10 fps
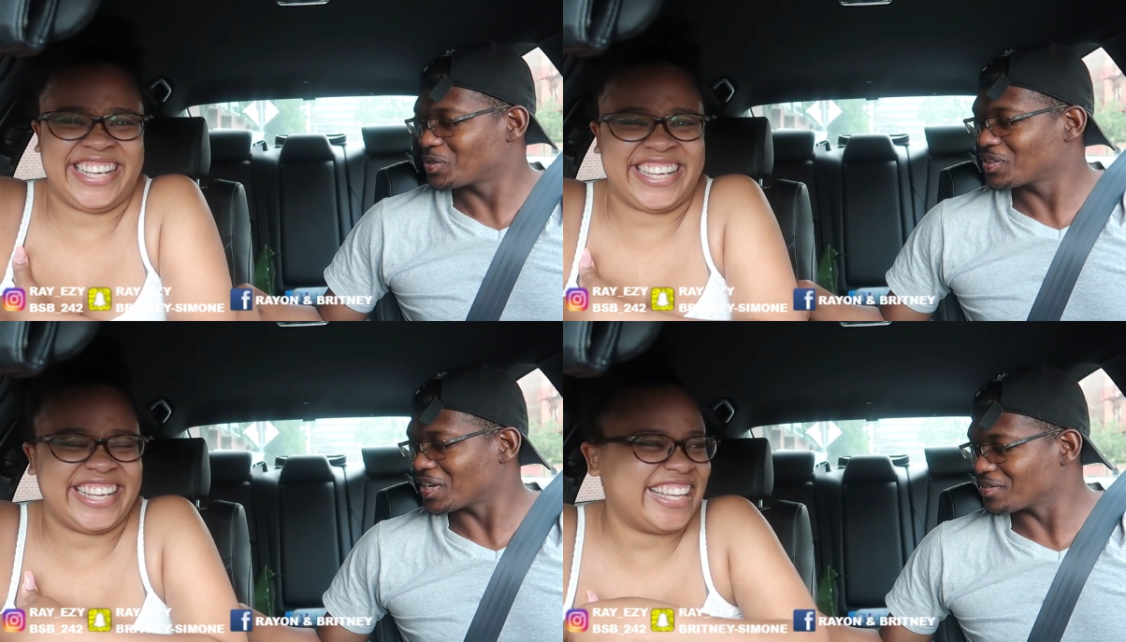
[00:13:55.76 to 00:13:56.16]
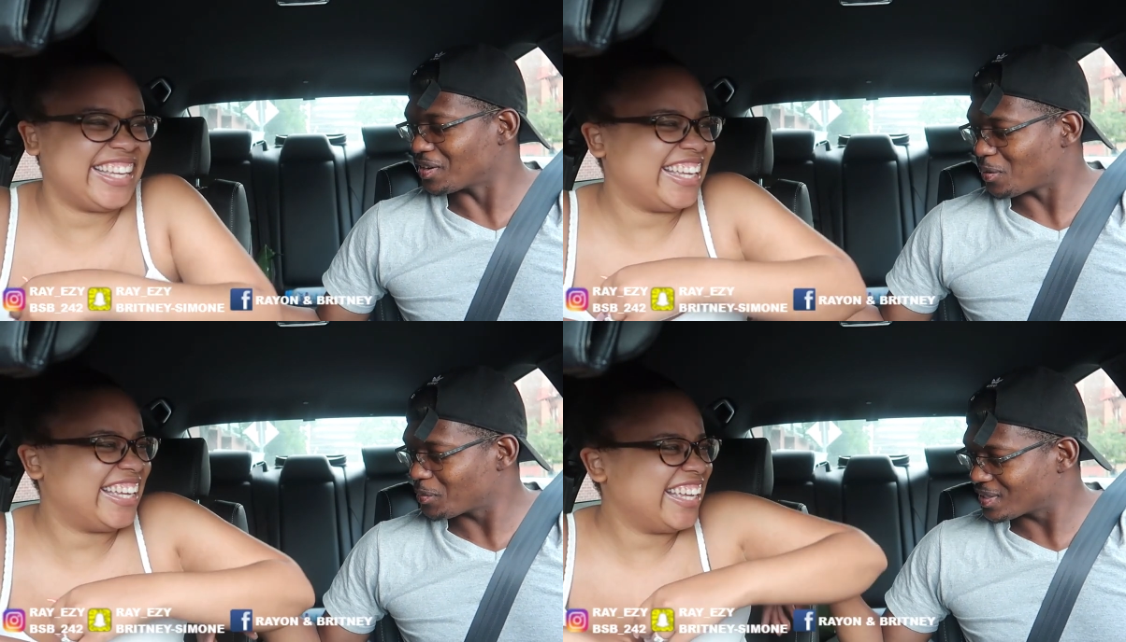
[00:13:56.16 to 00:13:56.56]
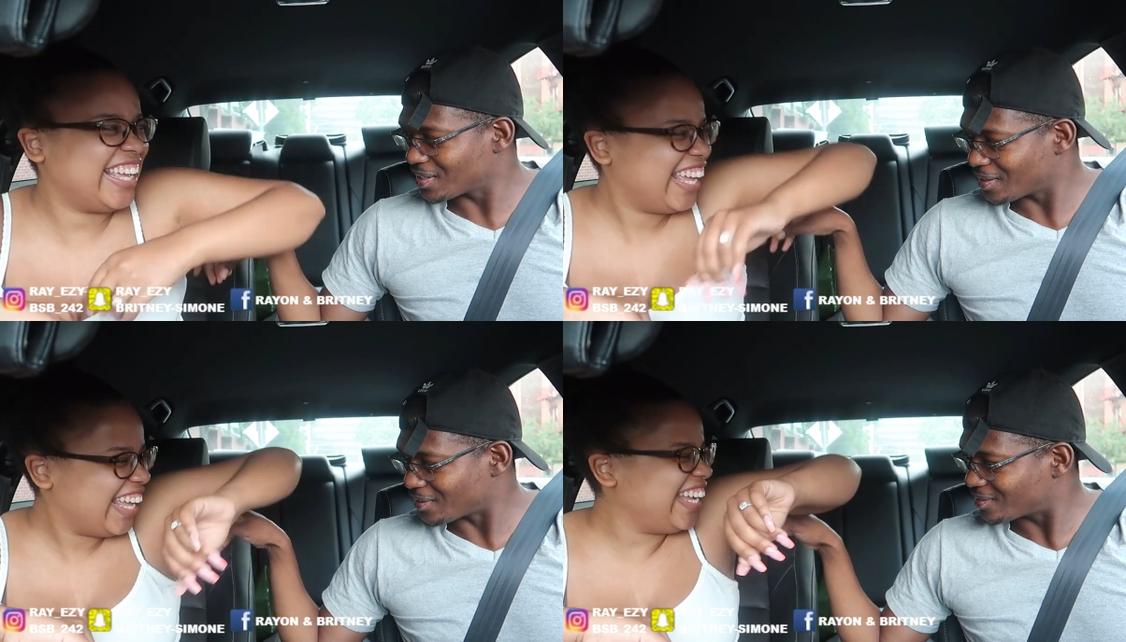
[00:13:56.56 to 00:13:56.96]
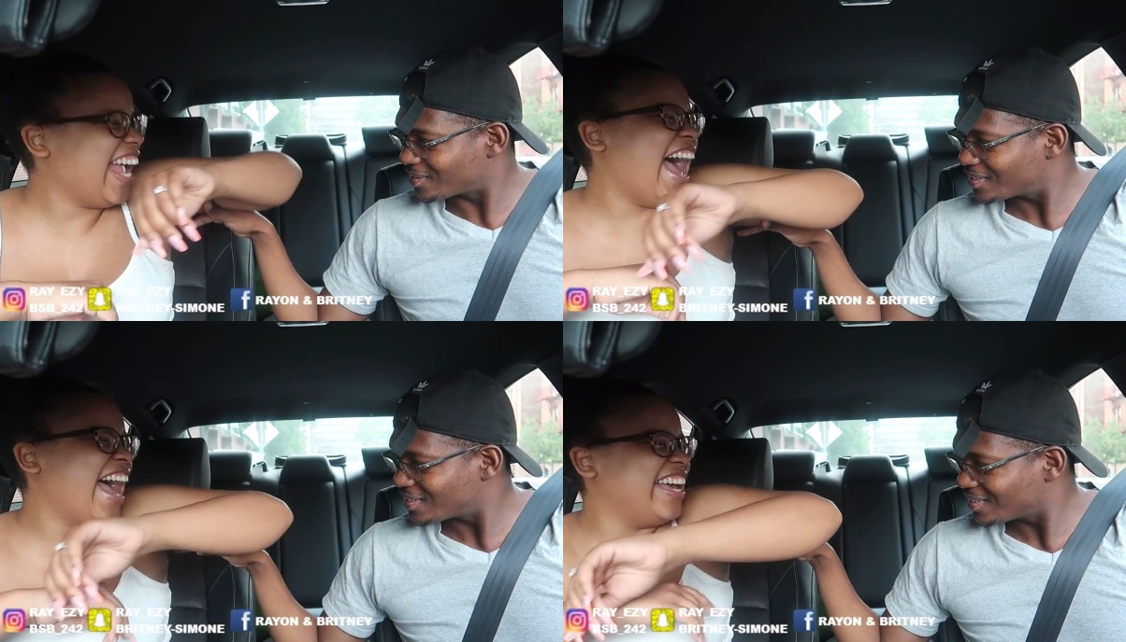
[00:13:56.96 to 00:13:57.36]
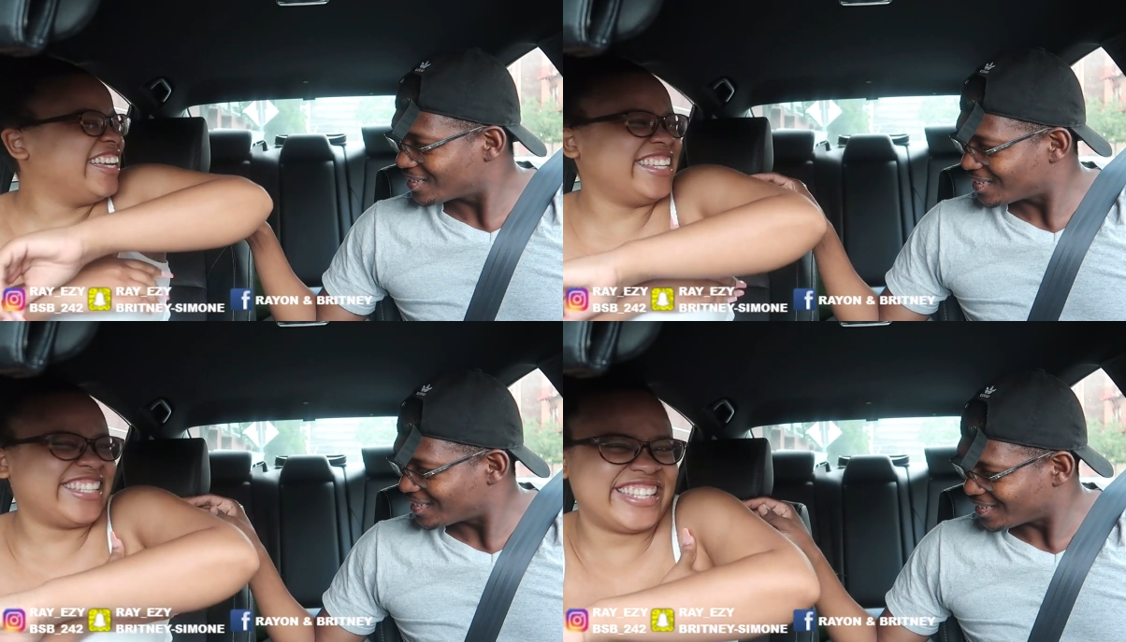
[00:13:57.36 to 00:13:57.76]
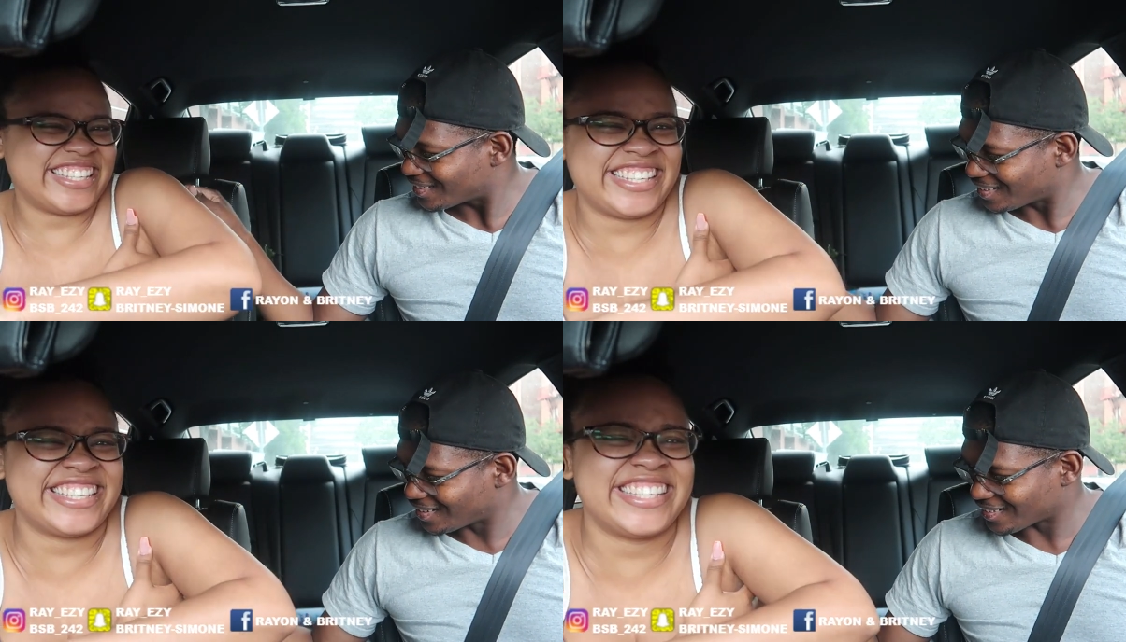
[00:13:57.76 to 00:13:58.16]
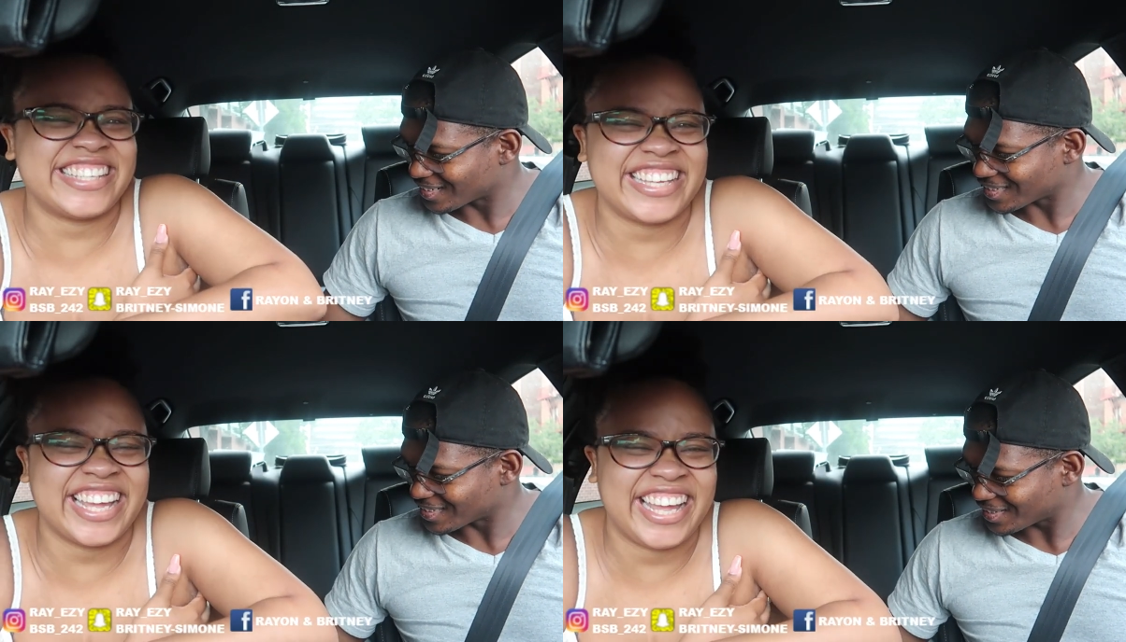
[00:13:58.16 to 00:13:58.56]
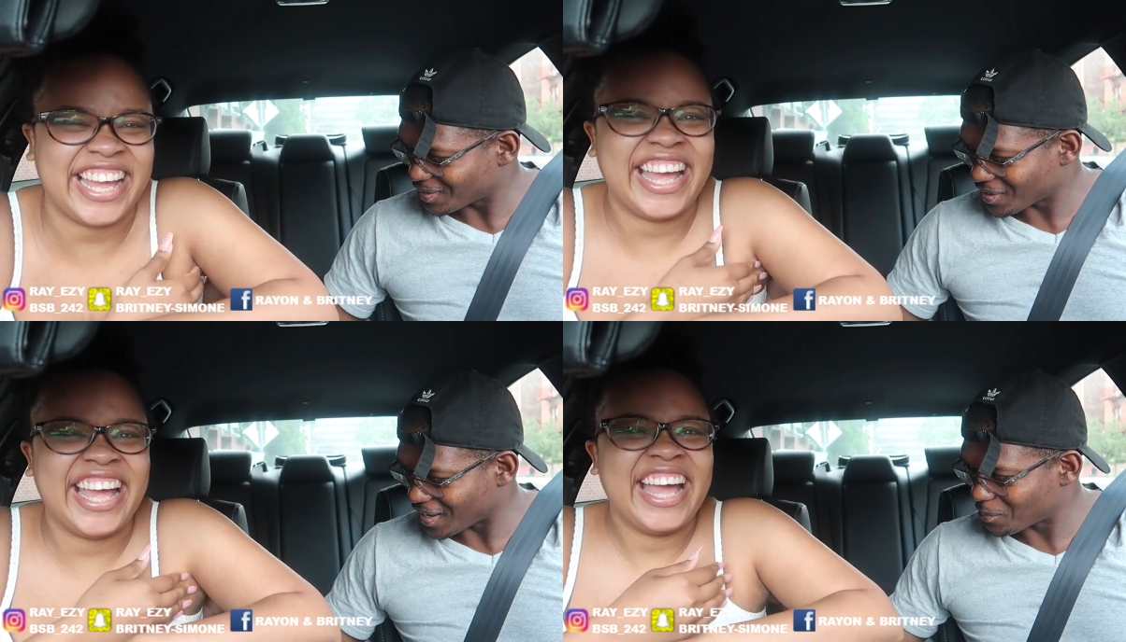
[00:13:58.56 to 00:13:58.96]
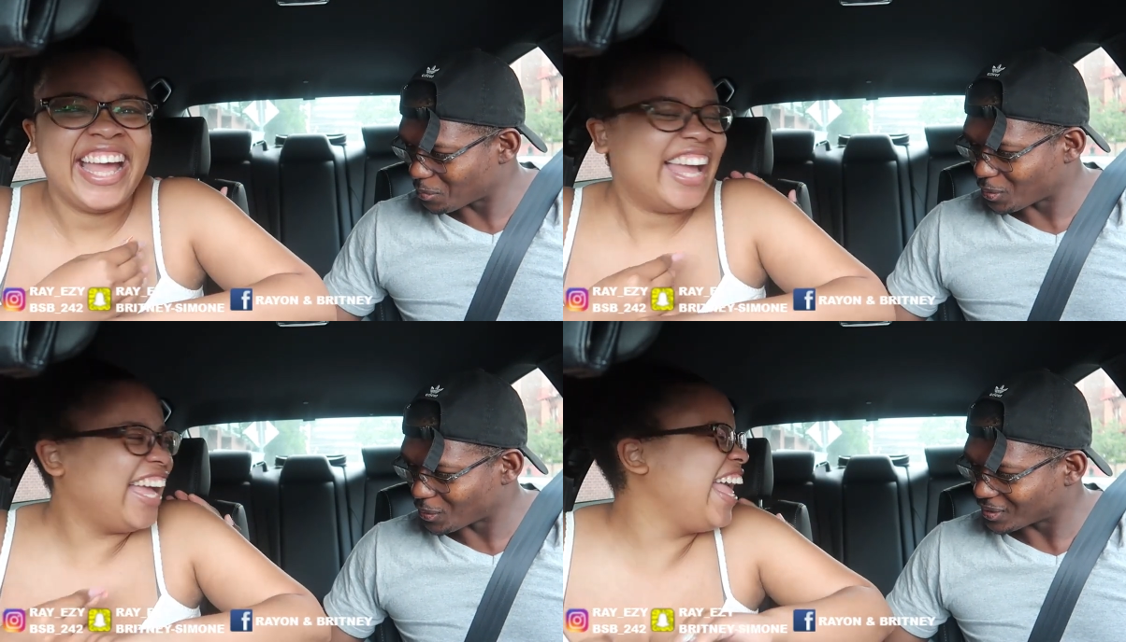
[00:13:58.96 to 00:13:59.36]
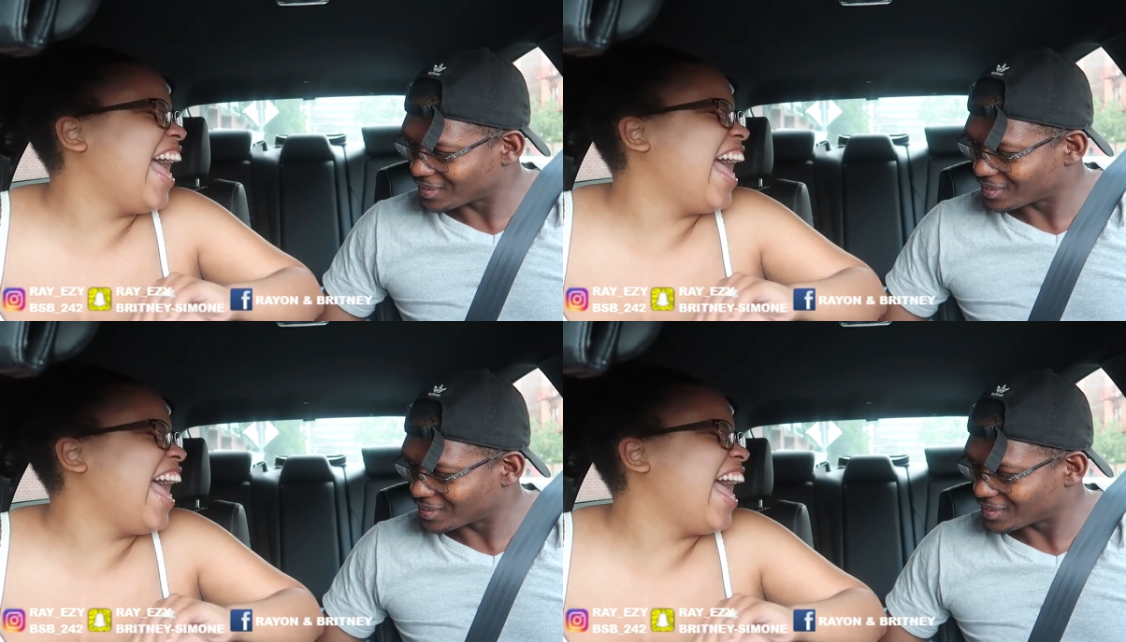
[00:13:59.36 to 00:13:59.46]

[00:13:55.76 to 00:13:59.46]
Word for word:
Speaker 1: but you shaved your armpit today though? Yeah. Oh, that's a little hella boy.